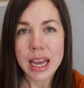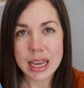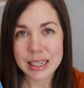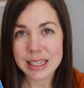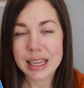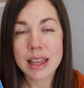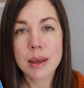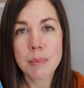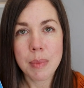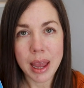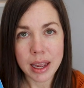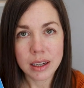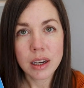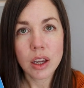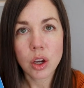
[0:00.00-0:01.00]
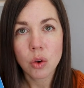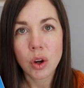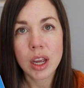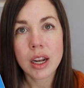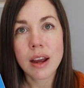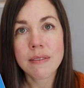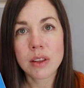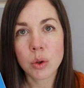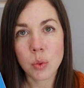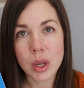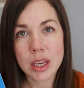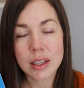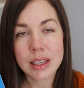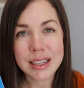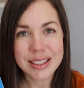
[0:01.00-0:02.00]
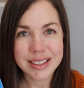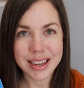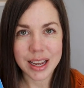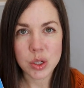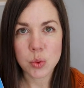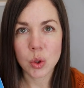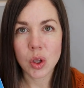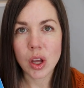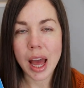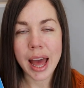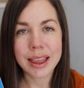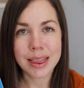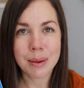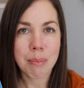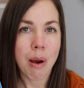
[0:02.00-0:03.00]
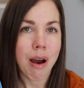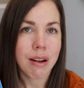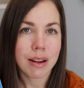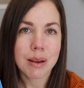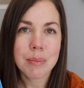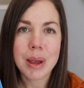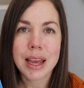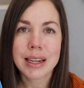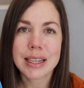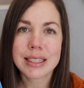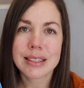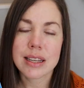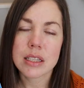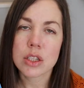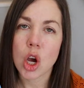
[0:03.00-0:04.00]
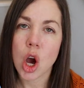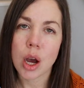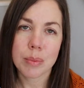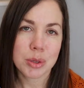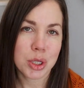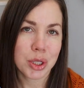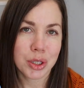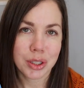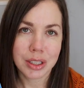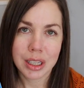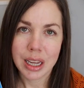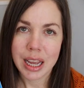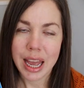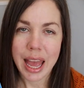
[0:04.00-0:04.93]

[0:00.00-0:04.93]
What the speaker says: It's in the main grid of the weekly schedule at the bottom, and it says optional.